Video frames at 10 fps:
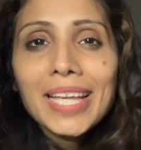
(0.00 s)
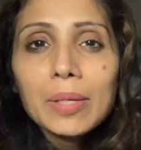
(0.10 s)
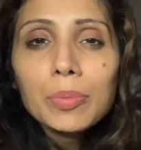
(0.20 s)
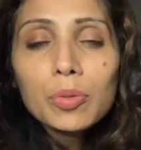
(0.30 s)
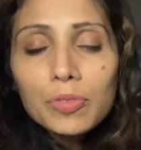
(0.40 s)
Hey,
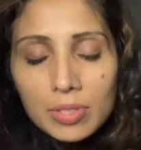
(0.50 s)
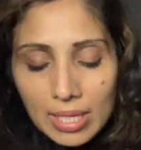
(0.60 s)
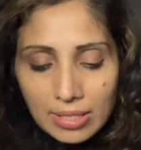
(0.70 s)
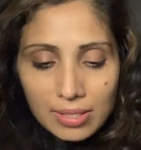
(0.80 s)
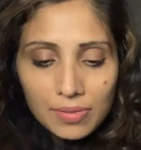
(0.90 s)
beautiful
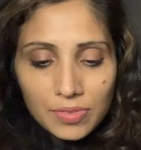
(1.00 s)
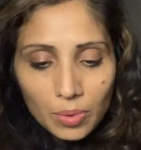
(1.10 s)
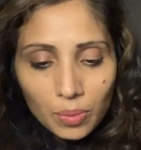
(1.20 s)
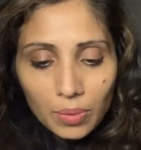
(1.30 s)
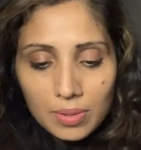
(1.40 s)
sensitive
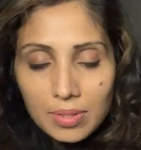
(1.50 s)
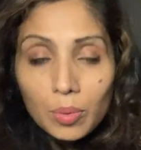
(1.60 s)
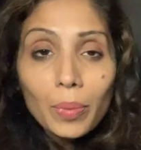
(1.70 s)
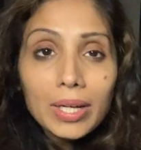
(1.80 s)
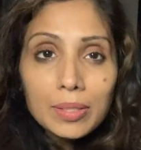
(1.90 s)
souls. So
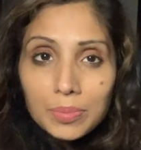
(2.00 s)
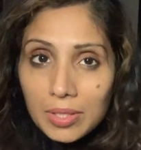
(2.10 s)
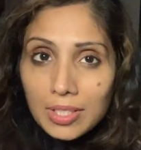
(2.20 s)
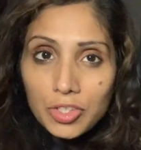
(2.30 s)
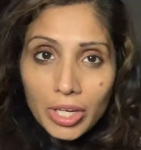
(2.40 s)
welcome to
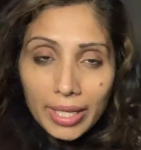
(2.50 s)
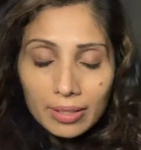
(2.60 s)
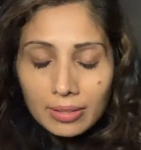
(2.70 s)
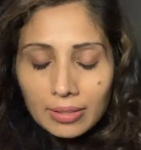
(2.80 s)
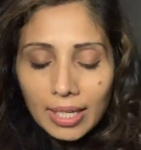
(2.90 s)
the
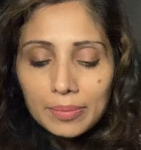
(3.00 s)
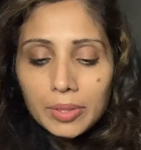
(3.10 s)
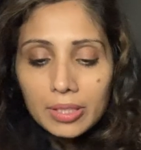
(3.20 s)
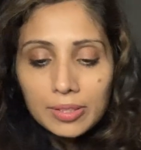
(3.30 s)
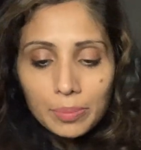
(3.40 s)
channel. I'm
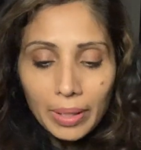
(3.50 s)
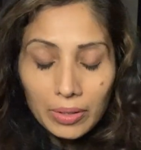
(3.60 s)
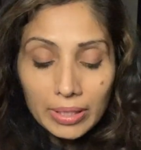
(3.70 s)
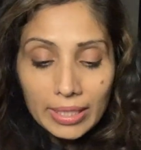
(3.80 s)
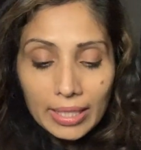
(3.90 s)
Dr.
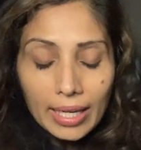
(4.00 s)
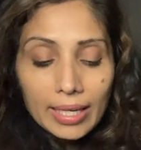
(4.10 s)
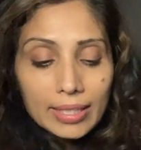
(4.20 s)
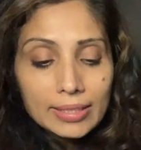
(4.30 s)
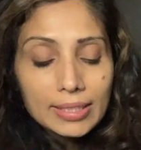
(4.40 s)
Beri,
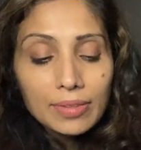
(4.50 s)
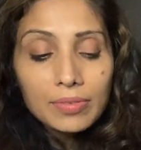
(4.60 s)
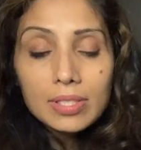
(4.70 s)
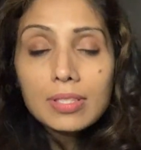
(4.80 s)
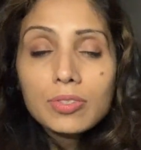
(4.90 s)
and if
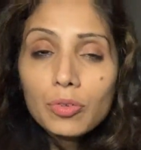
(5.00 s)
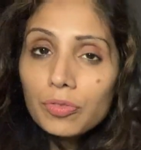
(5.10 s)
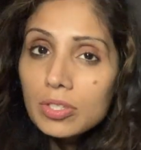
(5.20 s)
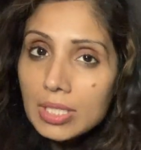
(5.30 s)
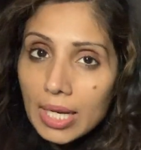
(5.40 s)
this is your
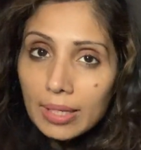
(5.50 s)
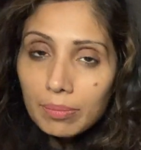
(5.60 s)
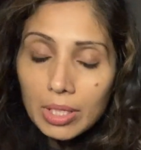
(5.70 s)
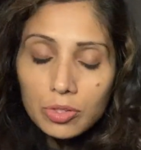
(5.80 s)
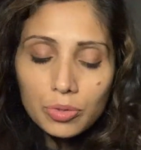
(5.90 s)
first time,
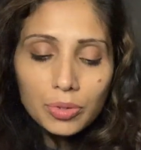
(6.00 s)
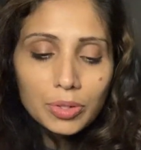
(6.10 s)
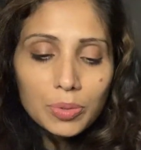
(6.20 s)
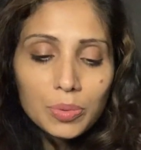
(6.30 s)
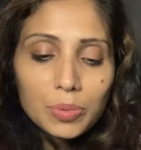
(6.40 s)
make sure
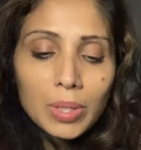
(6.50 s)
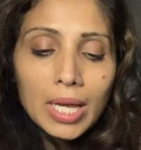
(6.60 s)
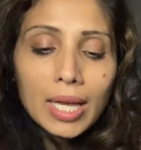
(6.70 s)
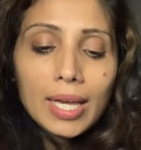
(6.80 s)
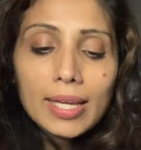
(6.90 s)
you
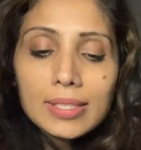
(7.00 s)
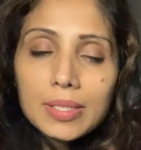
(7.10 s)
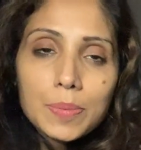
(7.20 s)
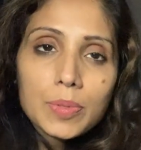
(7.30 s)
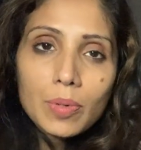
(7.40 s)
hit
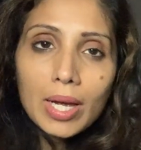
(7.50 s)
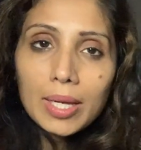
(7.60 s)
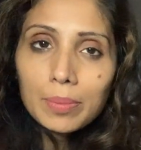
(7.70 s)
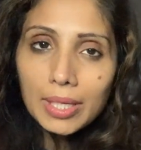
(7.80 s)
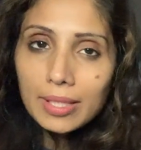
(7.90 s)

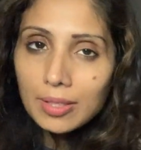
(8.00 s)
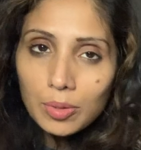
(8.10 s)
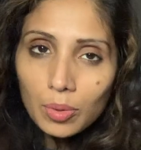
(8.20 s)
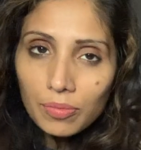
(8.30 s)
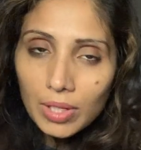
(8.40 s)
subscribe and hit the
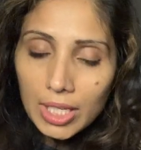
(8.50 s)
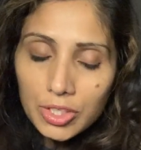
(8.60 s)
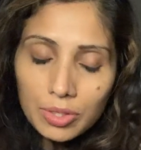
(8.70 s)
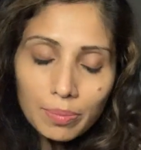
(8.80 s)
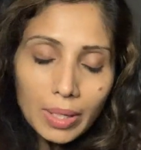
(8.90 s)

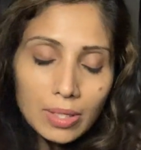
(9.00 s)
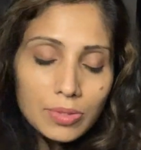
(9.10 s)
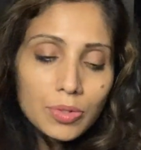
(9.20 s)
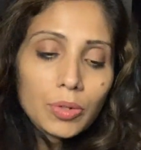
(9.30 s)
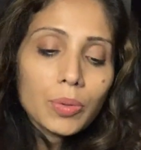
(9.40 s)
notification bell
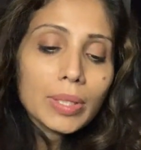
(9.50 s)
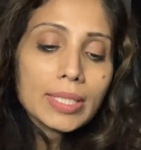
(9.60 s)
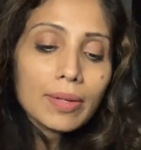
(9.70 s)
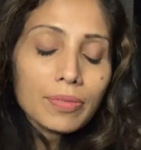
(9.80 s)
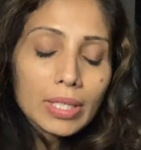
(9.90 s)
so you can
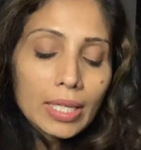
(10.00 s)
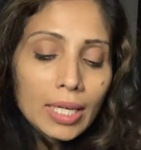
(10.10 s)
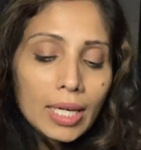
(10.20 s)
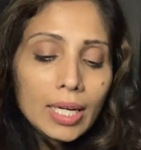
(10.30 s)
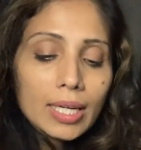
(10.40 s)
definitely
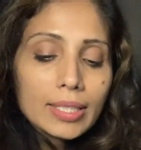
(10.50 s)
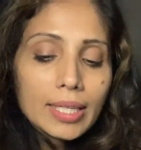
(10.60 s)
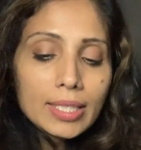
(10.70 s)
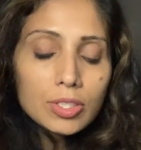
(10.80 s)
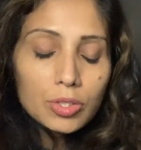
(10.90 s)

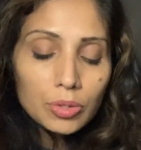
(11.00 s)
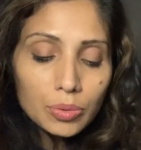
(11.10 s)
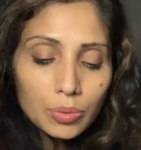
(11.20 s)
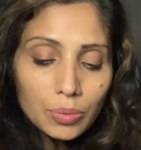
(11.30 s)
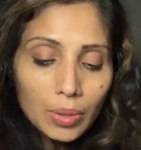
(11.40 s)
get
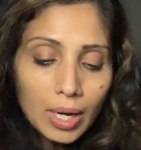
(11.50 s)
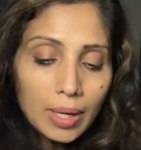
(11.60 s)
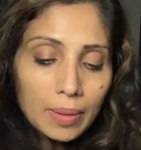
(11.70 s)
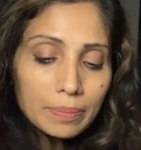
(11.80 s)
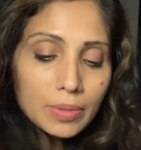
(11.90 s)
to
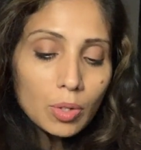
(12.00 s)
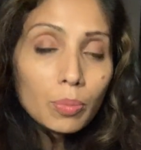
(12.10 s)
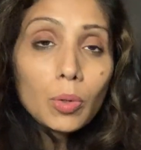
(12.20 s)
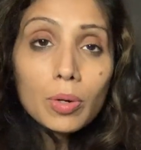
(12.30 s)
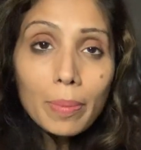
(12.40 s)
know
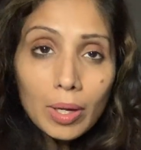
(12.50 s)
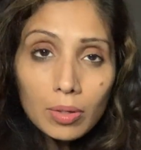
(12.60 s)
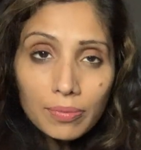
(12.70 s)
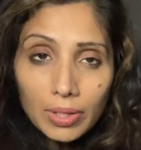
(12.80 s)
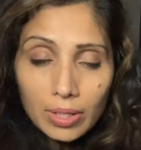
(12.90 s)
more about
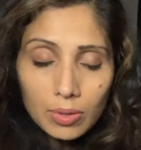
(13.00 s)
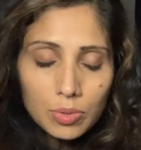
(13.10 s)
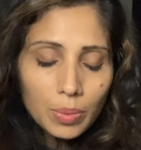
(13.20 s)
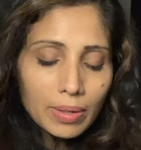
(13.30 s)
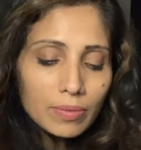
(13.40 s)
our
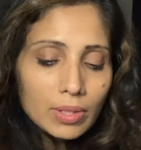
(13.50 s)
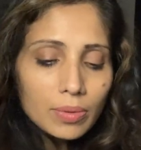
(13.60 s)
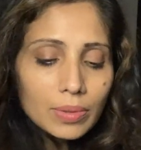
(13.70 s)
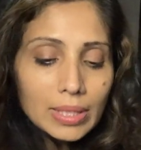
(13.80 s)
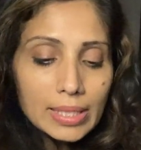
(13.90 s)
videos whenever they're
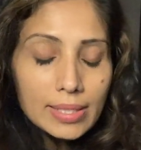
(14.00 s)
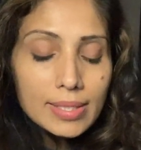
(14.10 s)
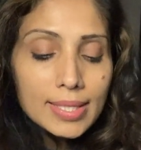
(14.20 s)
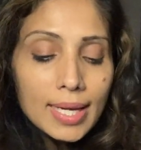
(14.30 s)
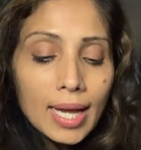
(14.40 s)

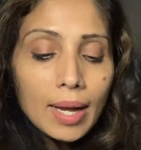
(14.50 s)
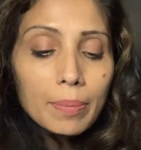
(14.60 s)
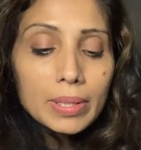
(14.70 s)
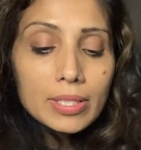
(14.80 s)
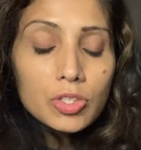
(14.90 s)
released.
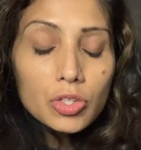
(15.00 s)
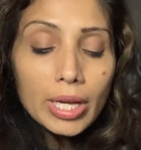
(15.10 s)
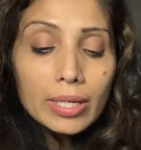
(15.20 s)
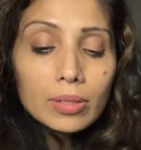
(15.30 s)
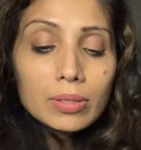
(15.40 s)
But this
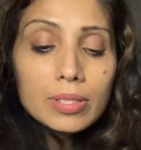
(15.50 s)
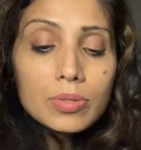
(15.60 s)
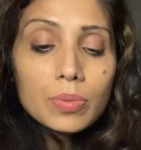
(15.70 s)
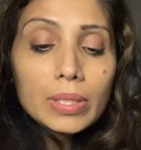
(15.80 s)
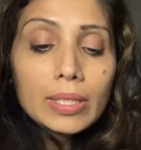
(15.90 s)
channel
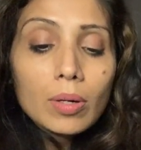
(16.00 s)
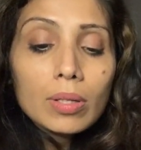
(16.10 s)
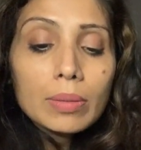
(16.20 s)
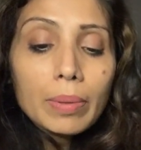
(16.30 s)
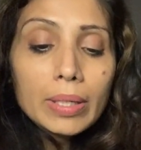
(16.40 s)
is really all
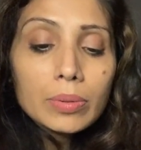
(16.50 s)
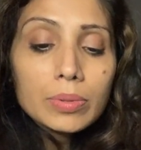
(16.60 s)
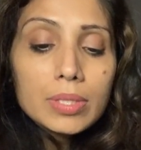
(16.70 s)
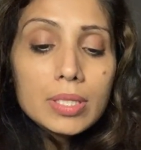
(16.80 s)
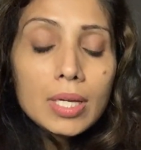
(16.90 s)

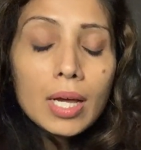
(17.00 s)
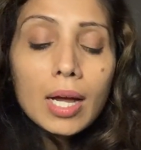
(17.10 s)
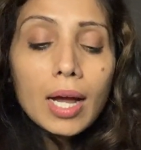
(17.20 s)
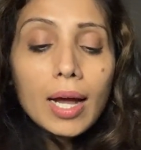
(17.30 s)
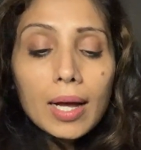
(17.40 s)
about
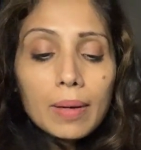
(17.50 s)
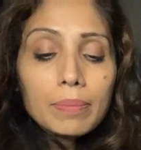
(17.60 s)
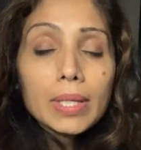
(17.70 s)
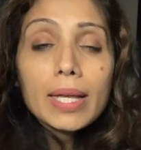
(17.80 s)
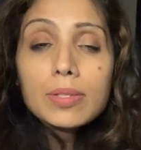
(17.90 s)

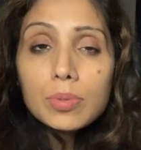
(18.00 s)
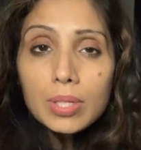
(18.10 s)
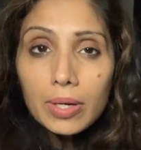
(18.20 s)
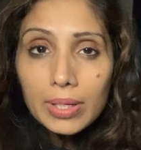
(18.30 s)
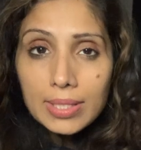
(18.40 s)
the
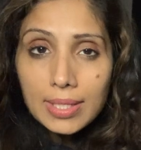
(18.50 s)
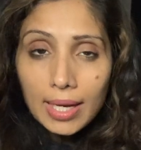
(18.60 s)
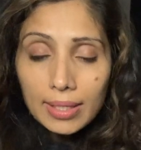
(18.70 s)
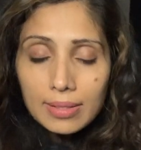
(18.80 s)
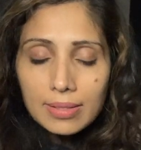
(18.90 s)
esoteric
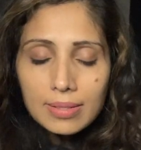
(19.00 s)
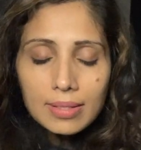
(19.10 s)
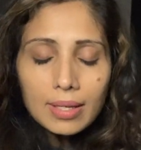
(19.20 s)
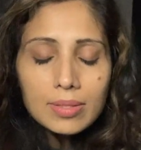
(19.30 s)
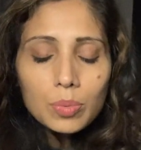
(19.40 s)
science
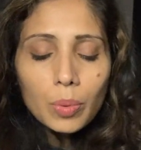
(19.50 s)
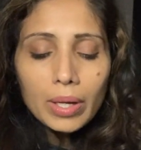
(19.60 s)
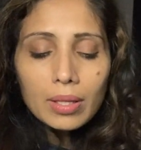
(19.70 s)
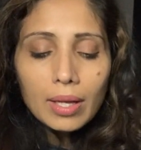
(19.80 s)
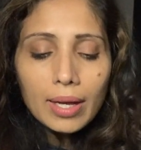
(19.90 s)
as
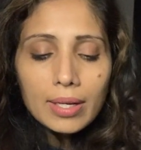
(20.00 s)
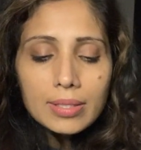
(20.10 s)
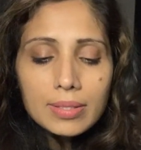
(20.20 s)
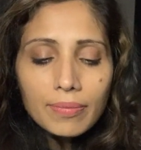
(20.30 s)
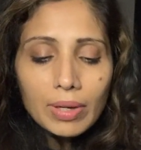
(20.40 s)
well
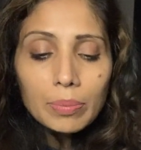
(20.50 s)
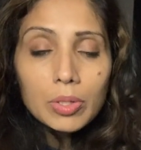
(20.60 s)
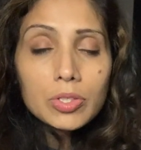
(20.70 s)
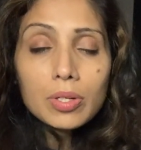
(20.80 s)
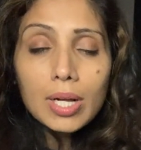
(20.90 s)
as
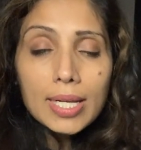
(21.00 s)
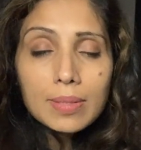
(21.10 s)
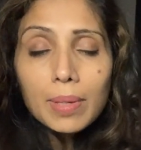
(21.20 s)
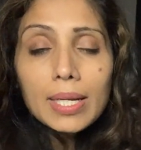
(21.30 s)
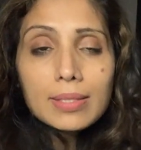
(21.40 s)
vibrational
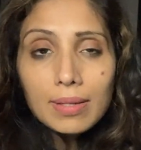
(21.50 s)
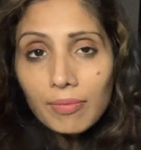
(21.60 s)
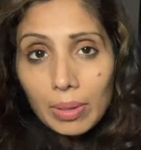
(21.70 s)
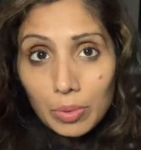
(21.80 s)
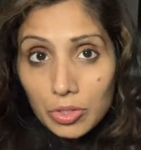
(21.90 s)
cosmetics and
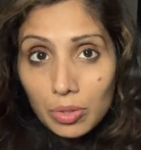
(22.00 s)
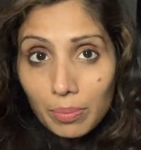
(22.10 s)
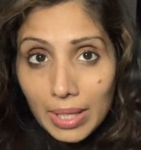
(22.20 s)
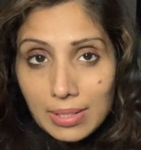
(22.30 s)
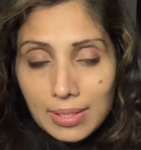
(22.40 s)
vibrational
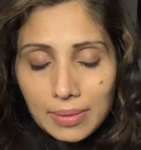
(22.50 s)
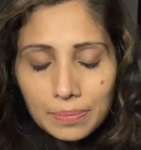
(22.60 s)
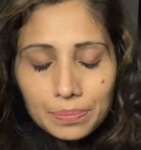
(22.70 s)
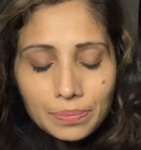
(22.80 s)
medicine.